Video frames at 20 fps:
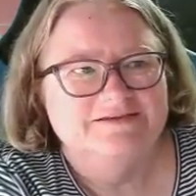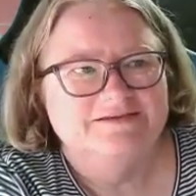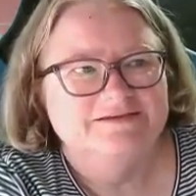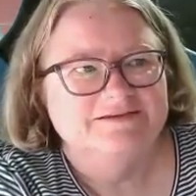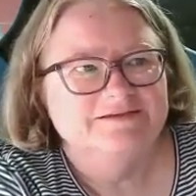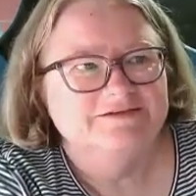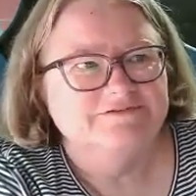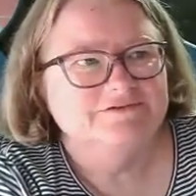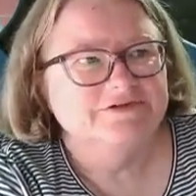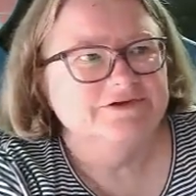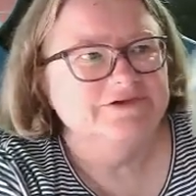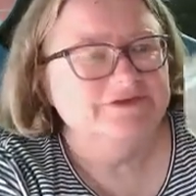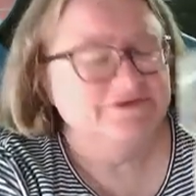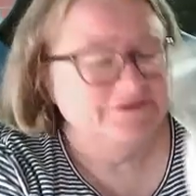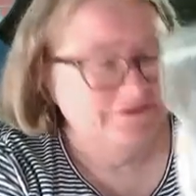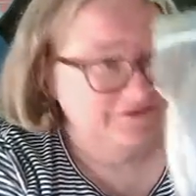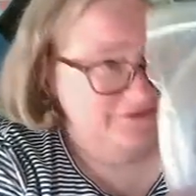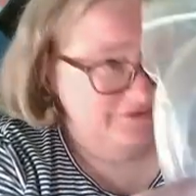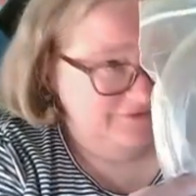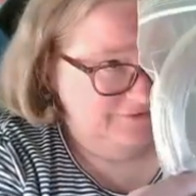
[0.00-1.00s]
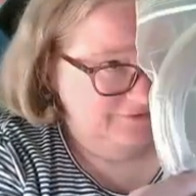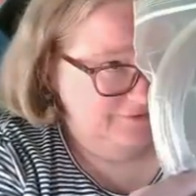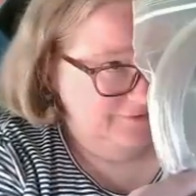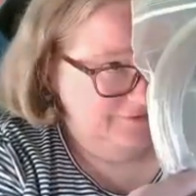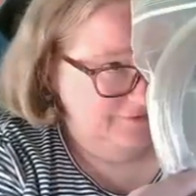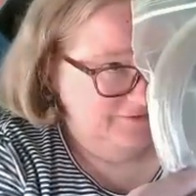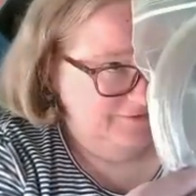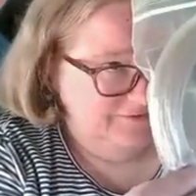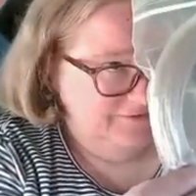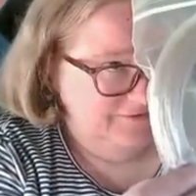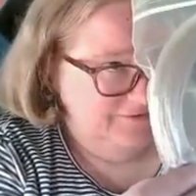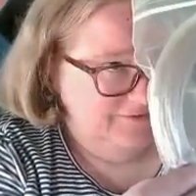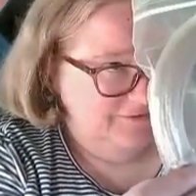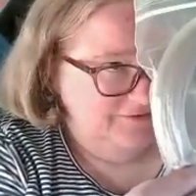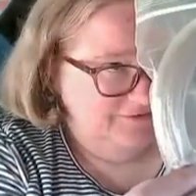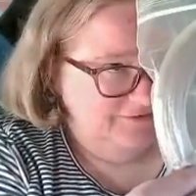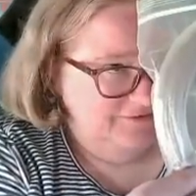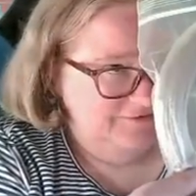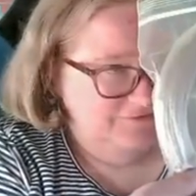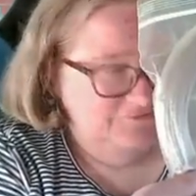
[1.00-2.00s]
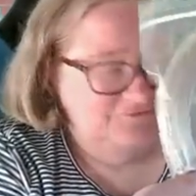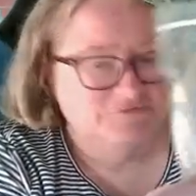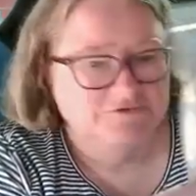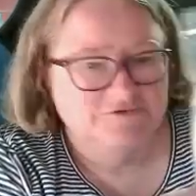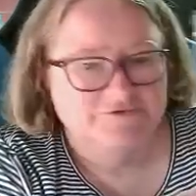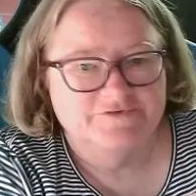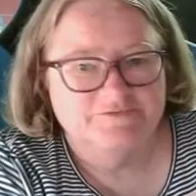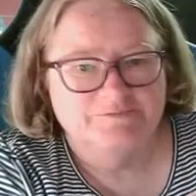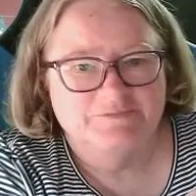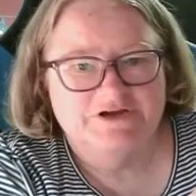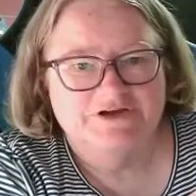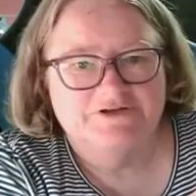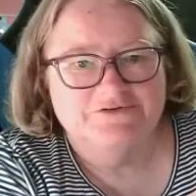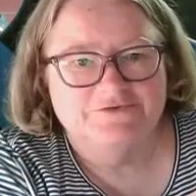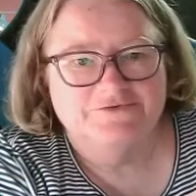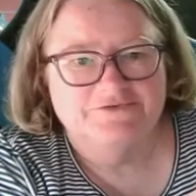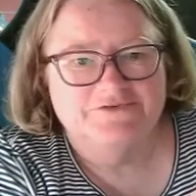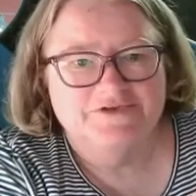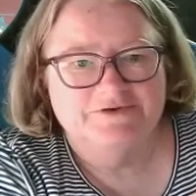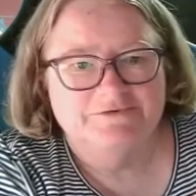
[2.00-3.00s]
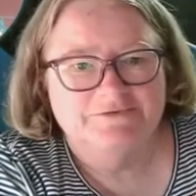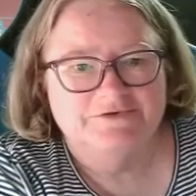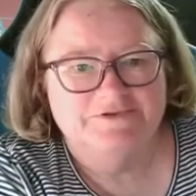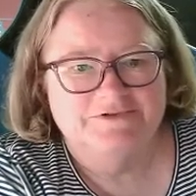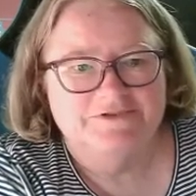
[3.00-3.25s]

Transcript: Definitely full of sparkles, that one.